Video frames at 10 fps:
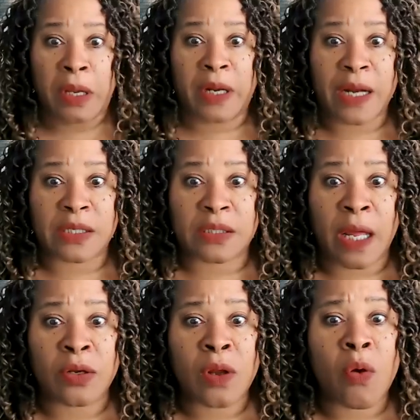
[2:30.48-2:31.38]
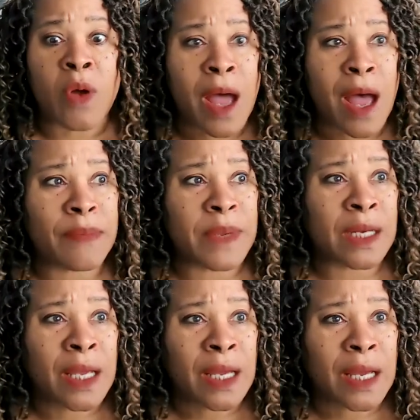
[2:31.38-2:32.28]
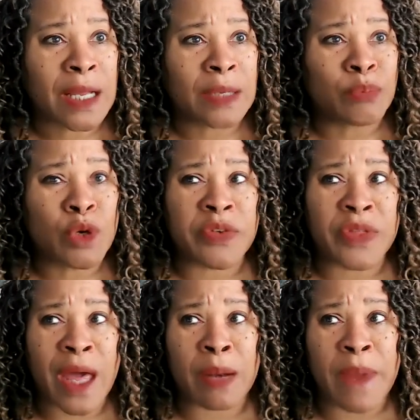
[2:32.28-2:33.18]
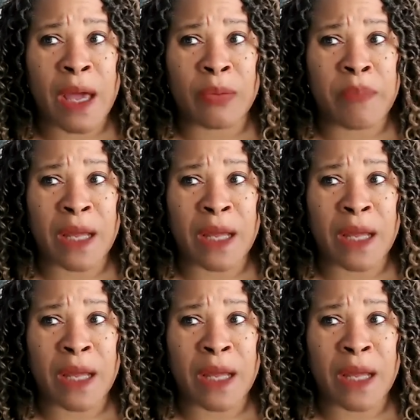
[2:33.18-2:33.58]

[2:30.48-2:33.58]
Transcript: And Gladys is like, no, I mean, moving that amount,